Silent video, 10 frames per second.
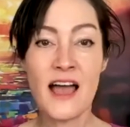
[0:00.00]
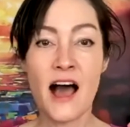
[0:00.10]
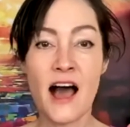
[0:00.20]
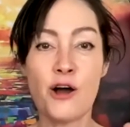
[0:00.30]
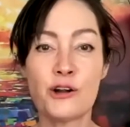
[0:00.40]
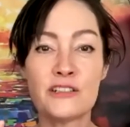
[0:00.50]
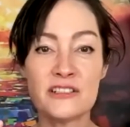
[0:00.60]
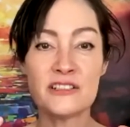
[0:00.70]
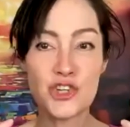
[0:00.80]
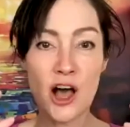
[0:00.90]
Our
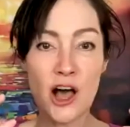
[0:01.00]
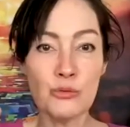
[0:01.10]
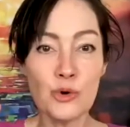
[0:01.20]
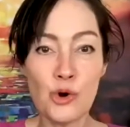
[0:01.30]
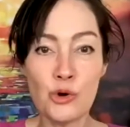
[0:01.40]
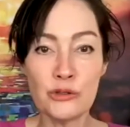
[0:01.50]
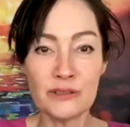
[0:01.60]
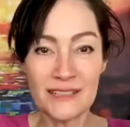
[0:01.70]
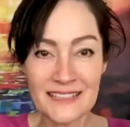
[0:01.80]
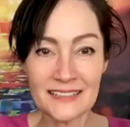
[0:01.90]
jaw will go into
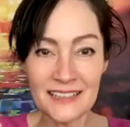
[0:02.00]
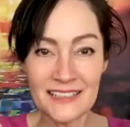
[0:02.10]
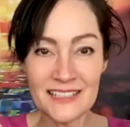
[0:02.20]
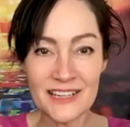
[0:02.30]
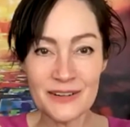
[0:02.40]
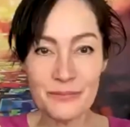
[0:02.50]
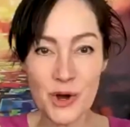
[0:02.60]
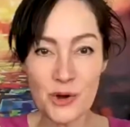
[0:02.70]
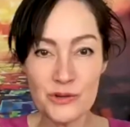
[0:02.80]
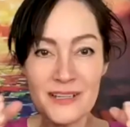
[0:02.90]
this clenching
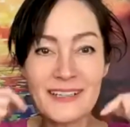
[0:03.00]
mode.